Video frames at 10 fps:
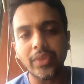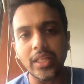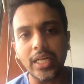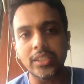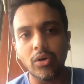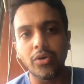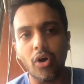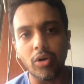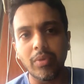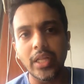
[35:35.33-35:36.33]
That's how
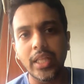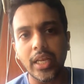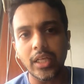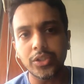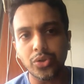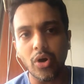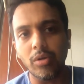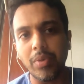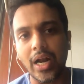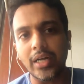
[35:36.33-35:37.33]
normally there are
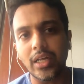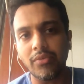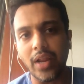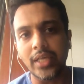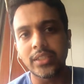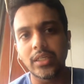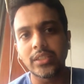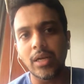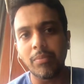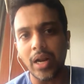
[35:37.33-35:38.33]
strong plantar flexors
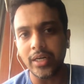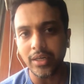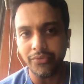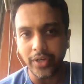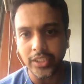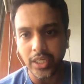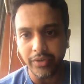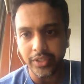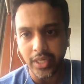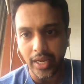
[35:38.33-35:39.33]
and plantar fascia
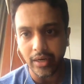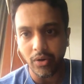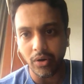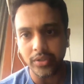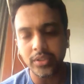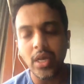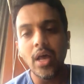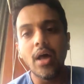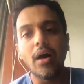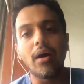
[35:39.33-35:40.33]
which can cause
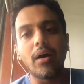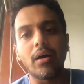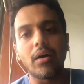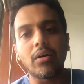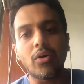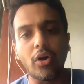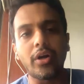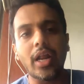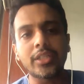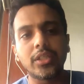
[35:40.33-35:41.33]

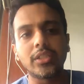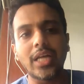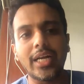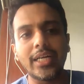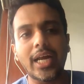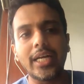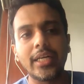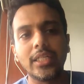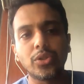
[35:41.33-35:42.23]
contractures and tightness.